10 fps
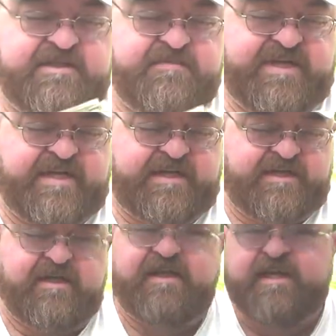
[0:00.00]
is made
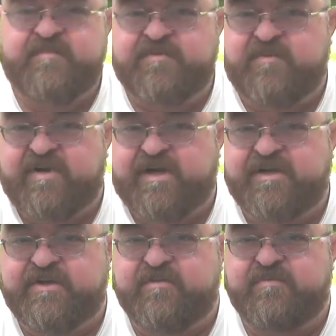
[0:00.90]
before I
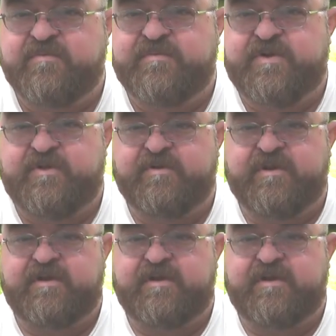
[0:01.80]
can do a review